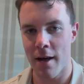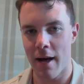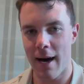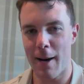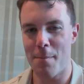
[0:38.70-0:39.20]

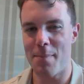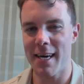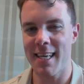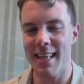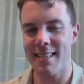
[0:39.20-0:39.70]
Uh,
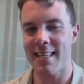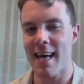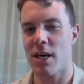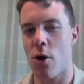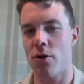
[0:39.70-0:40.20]
big things that
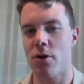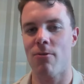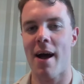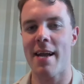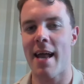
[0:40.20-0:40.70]
are going on
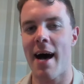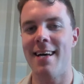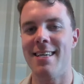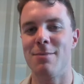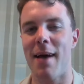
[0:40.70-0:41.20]
right now
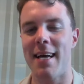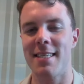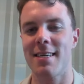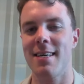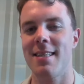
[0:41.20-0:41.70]
is
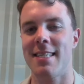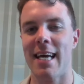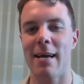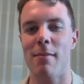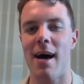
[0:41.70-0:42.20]
basically the
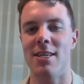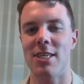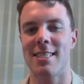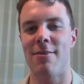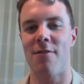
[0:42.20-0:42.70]
team are
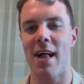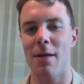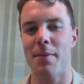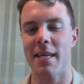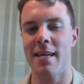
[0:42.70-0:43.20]
just
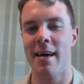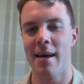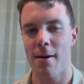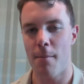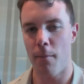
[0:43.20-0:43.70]
developing
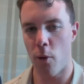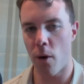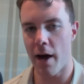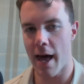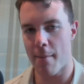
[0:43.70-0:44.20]

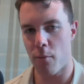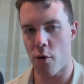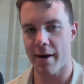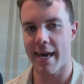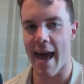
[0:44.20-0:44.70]
more and
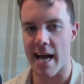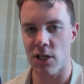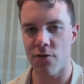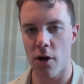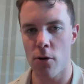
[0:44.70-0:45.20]
more cash
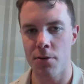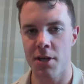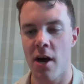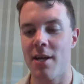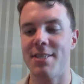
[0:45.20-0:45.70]
flows
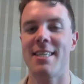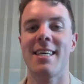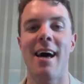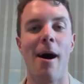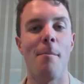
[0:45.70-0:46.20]
to
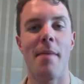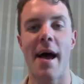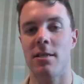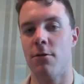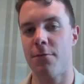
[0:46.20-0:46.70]
come
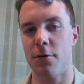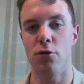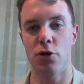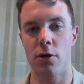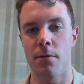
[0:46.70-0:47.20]
back to
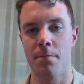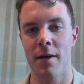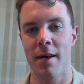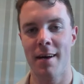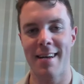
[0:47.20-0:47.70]
Fusion.
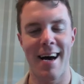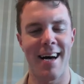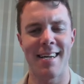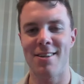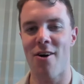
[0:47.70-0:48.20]
Now,
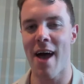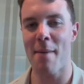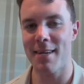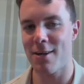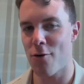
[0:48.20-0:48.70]
it's not
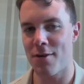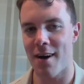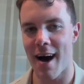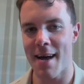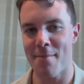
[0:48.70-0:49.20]
happening
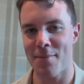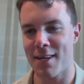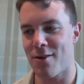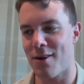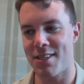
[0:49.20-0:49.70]
overnight. You
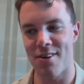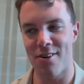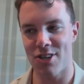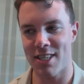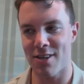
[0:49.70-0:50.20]
know, it's not
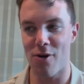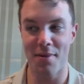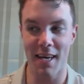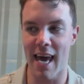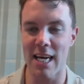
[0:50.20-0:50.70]
just, oh,
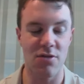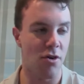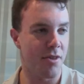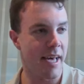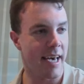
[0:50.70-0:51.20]
cash
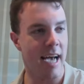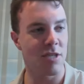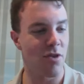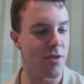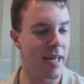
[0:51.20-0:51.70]
flow there, cash
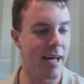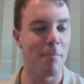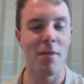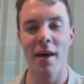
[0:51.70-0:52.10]
flow there.